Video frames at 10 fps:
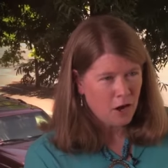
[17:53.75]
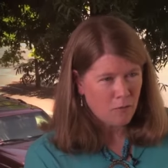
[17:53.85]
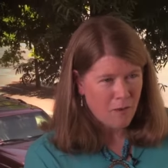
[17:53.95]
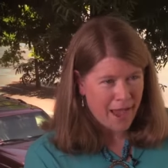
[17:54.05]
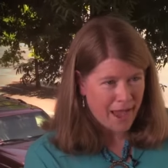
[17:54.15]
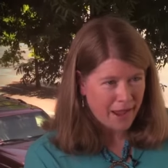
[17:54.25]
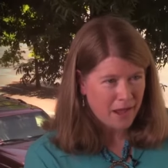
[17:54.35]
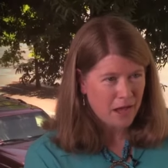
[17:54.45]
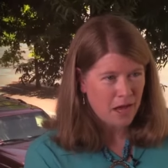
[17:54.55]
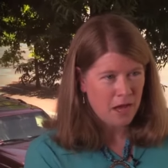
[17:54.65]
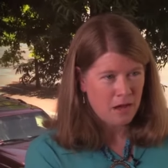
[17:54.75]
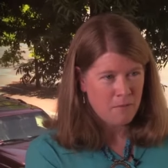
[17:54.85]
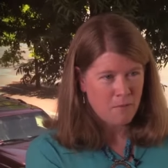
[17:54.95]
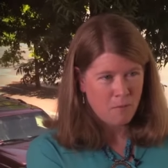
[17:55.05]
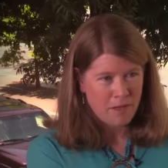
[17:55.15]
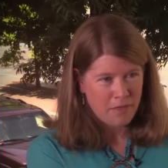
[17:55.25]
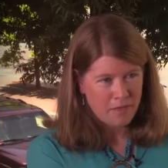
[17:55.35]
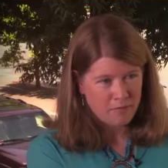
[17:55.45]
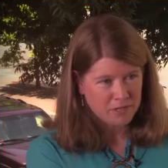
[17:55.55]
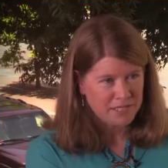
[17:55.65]
iraq um,
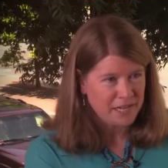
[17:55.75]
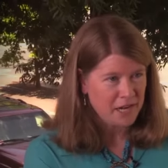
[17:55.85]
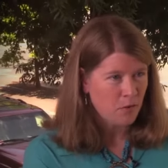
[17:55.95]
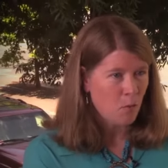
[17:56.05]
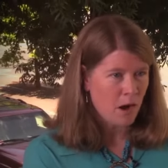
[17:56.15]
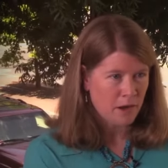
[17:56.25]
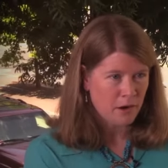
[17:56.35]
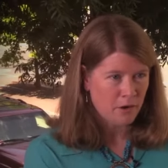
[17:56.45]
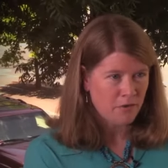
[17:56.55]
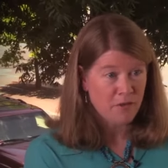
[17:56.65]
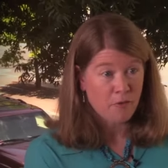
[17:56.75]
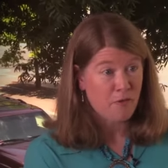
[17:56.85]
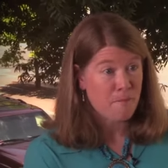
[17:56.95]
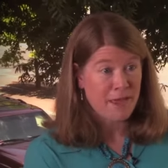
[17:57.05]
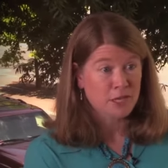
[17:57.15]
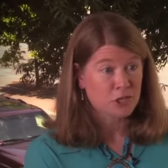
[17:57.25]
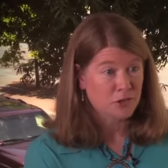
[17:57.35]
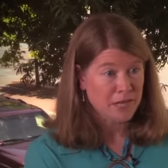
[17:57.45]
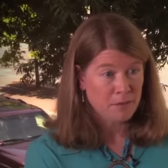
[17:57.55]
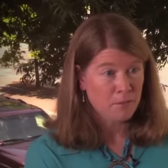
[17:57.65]
with receding waters there was a major
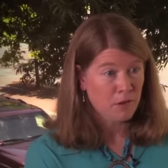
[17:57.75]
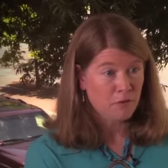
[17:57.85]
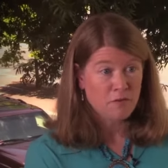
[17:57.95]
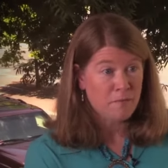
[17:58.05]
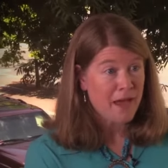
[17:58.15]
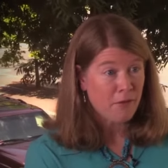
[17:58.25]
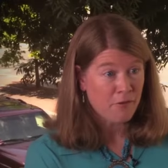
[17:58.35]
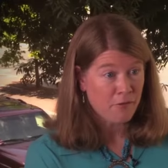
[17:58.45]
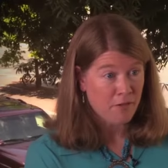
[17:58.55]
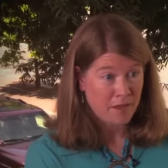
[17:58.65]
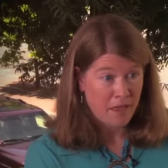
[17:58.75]
temple from thousands and,